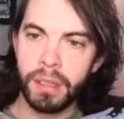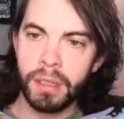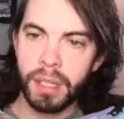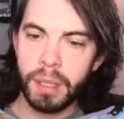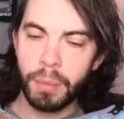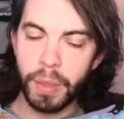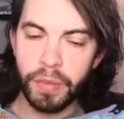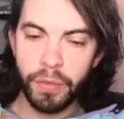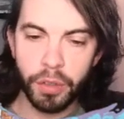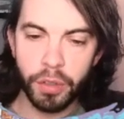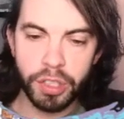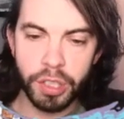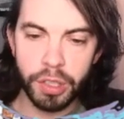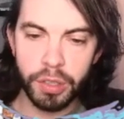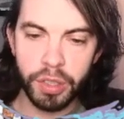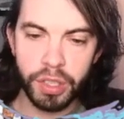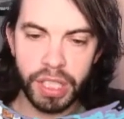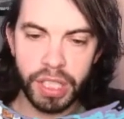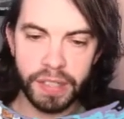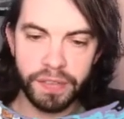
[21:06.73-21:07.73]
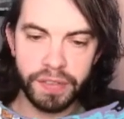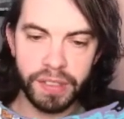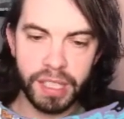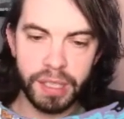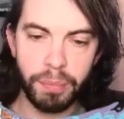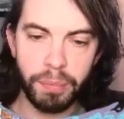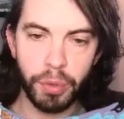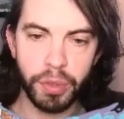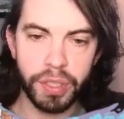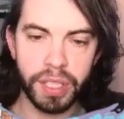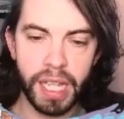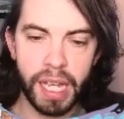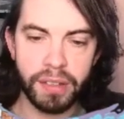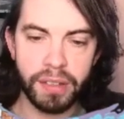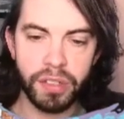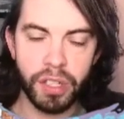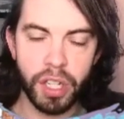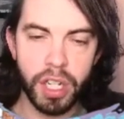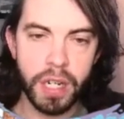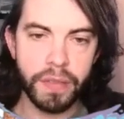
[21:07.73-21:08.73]
We've also shifted Busquets
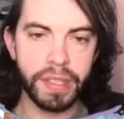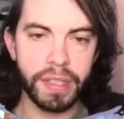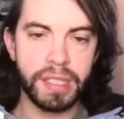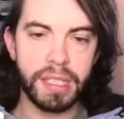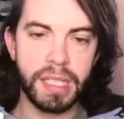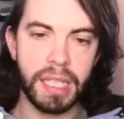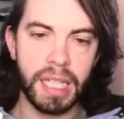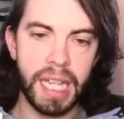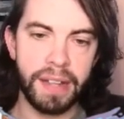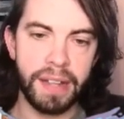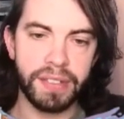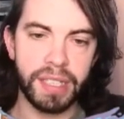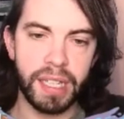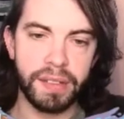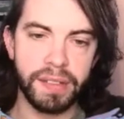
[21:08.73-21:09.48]
over to the left-hand